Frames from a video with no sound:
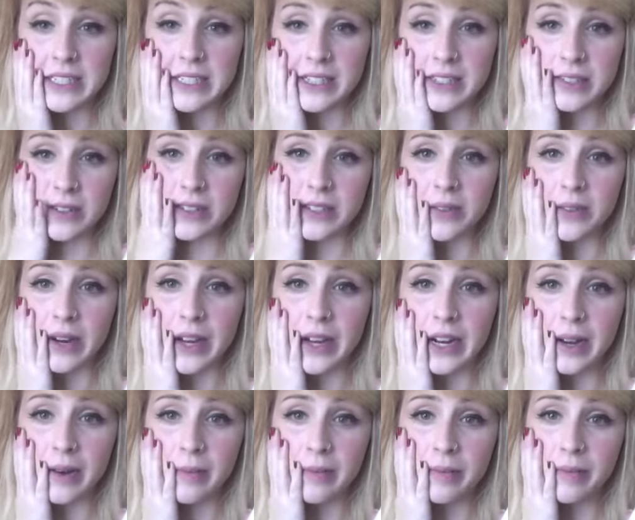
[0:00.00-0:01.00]
just soaks it
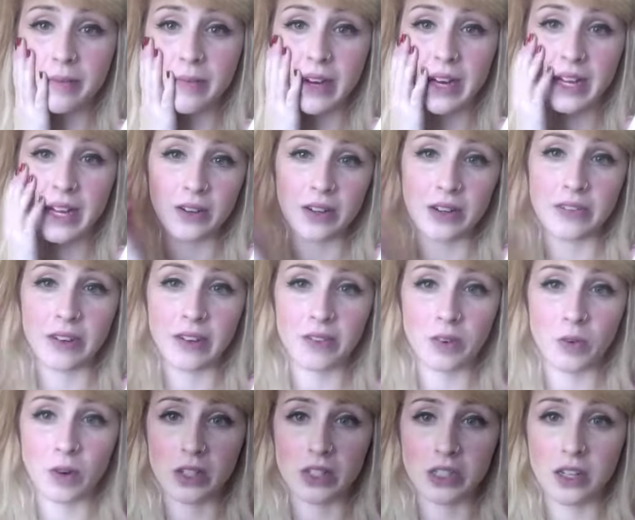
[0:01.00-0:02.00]
right up. I don't even have
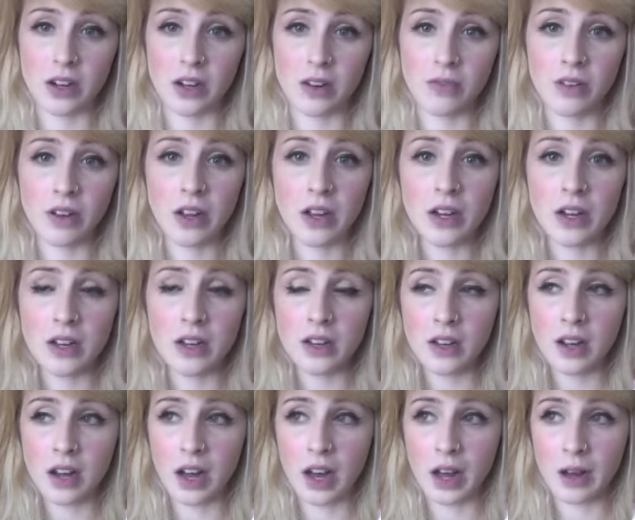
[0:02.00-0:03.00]
to wash it off.
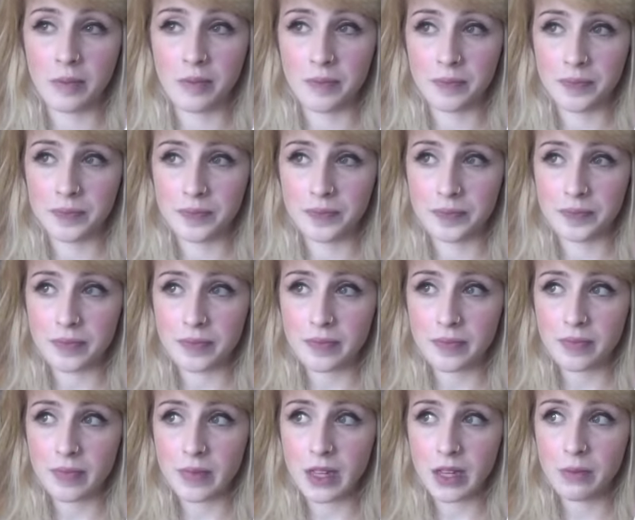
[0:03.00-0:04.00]

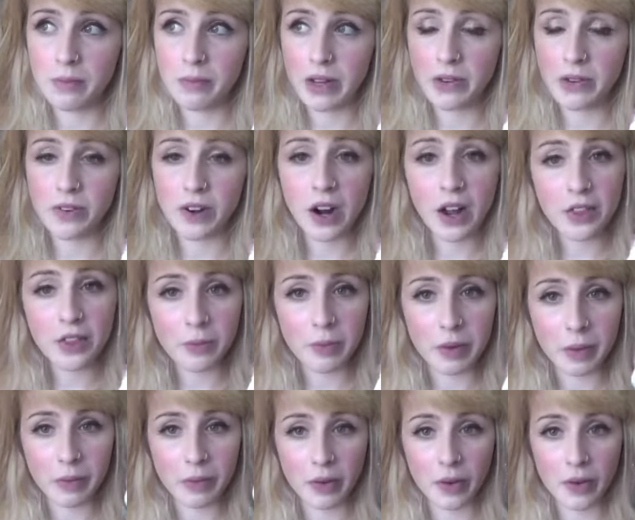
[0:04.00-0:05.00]
But for other
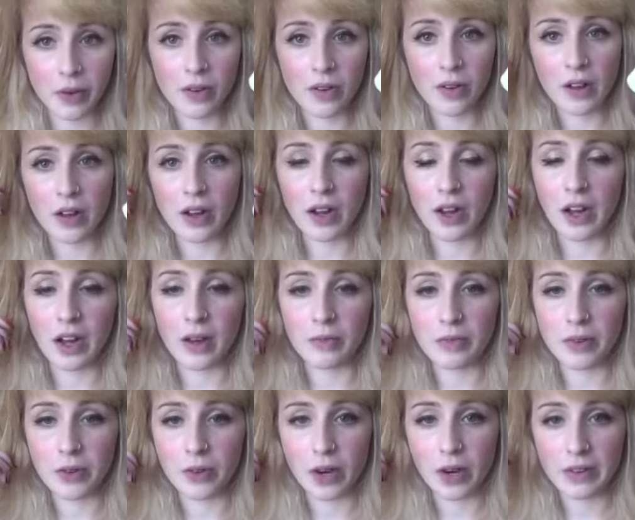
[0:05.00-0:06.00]
people
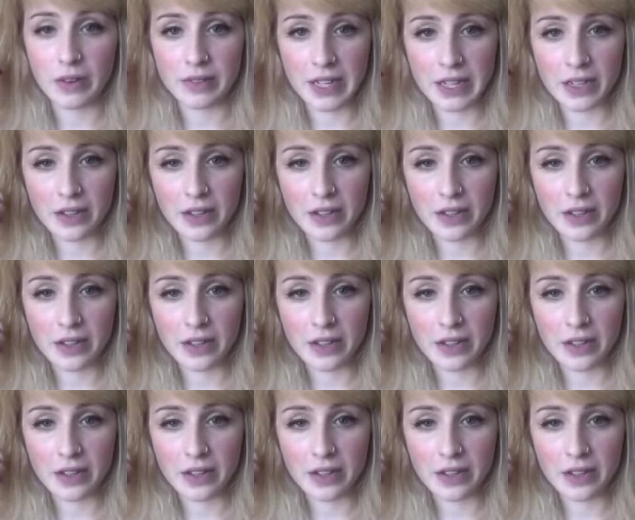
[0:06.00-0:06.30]
who have